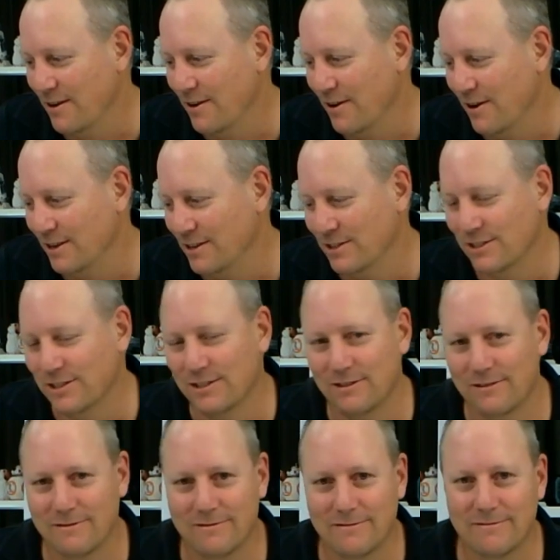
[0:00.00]
I just,
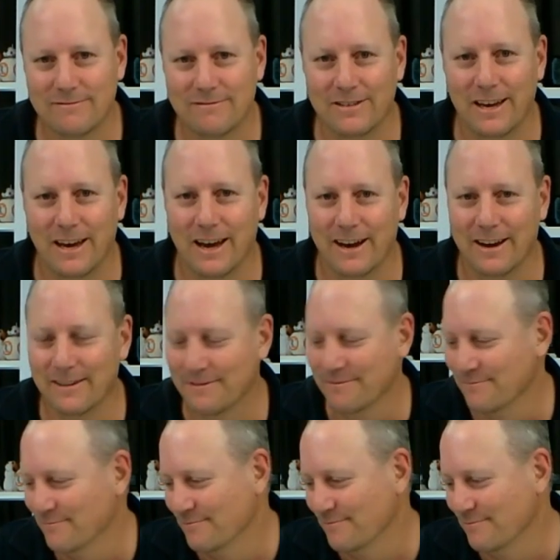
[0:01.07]
yeah,
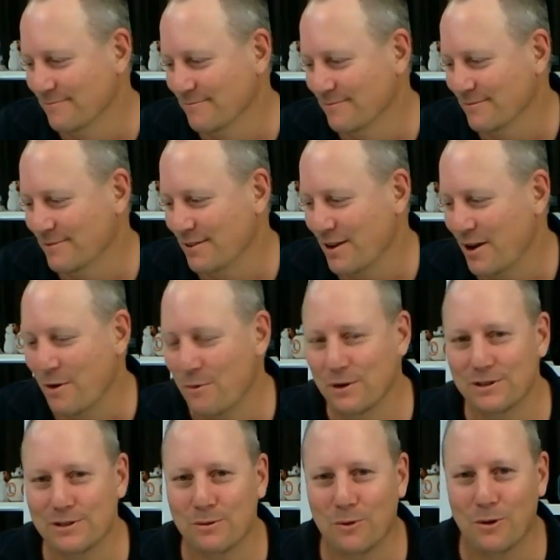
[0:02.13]
I
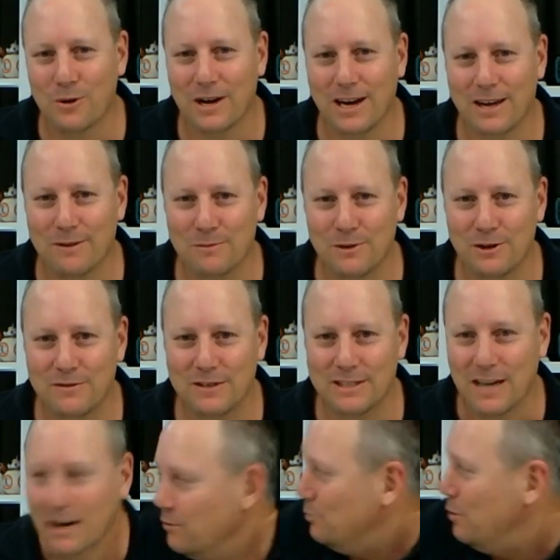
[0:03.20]
wanted to walk out of the movies.
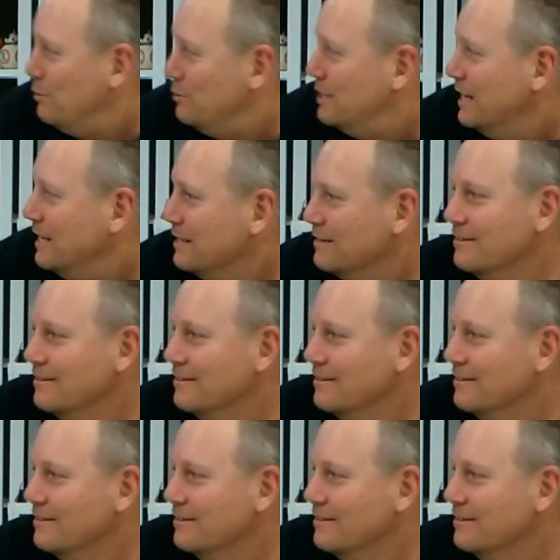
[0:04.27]
Go, what was it?